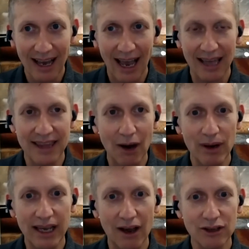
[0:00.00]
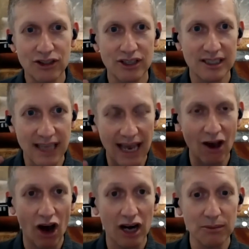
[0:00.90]
And they were going to say
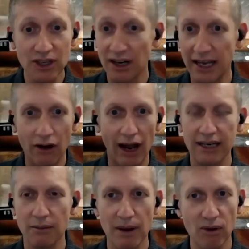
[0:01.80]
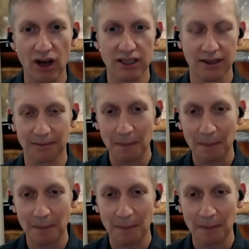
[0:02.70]
items. And here I had to memorize them.